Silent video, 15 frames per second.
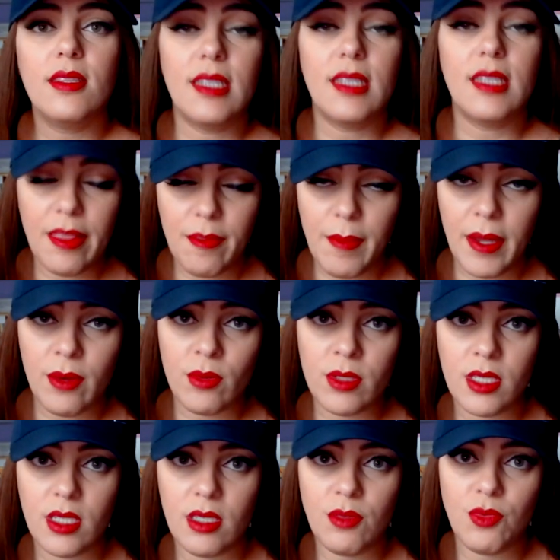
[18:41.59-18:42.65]
Death
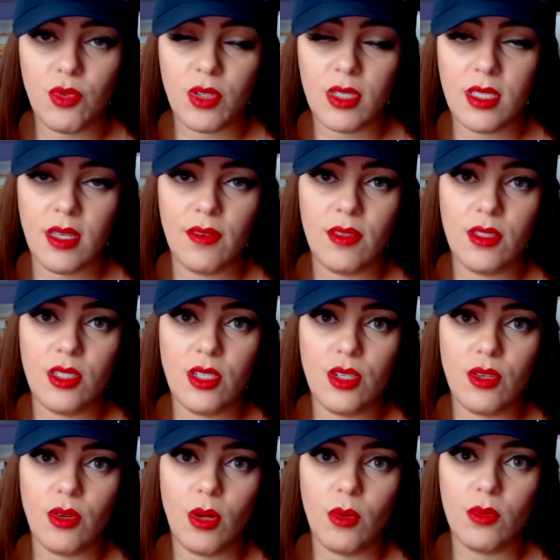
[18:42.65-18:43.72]
penalty for a
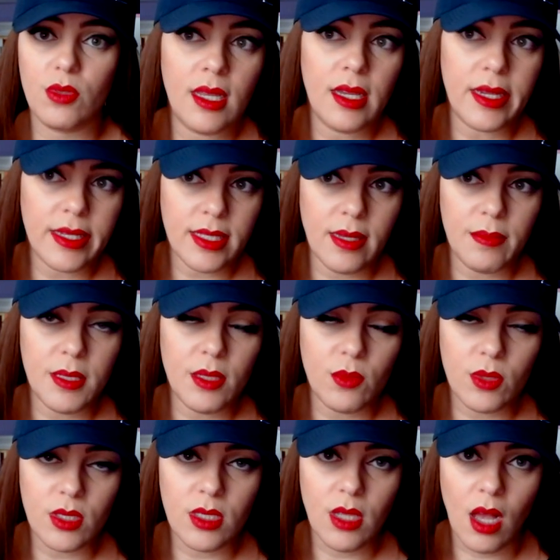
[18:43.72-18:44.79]
17-year-old, except he
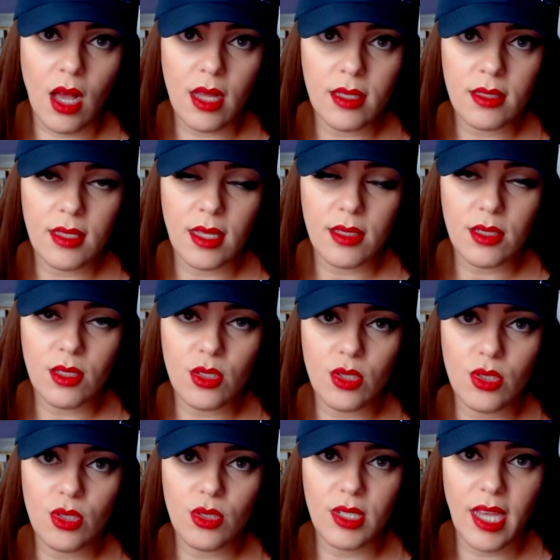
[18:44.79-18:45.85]
was not
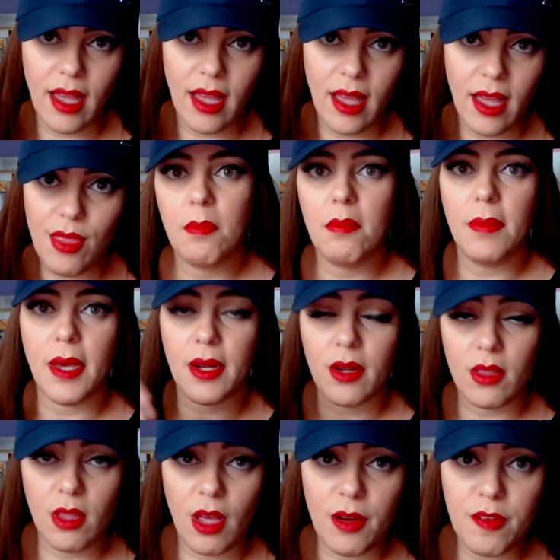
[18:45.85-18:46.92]
sentenced to death, but a
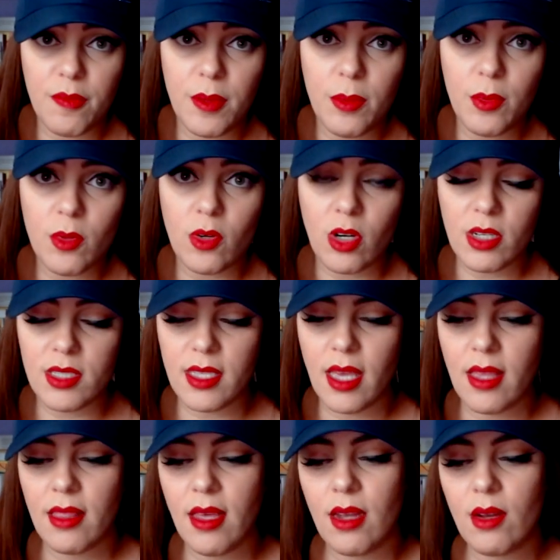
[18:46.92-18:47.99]
lot of people are
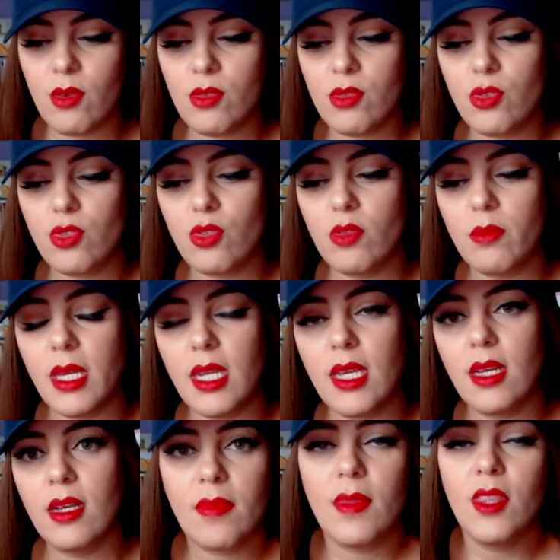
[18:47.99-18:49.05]
saying that on social
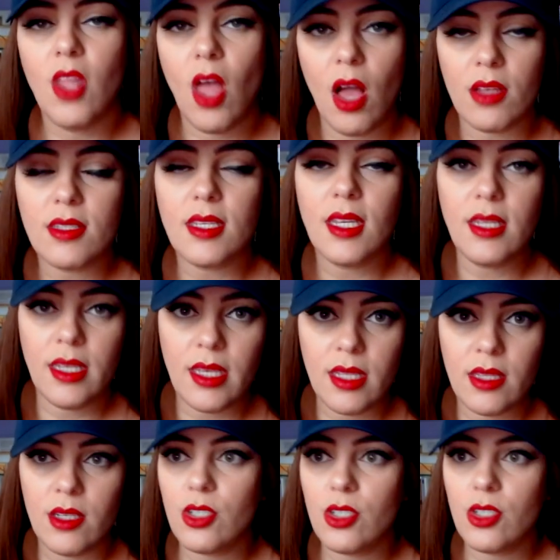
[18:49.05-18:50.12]
media, not in
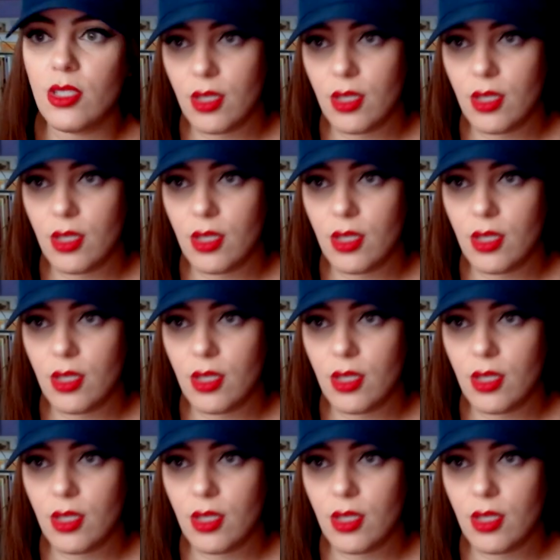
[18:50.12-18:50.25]
English,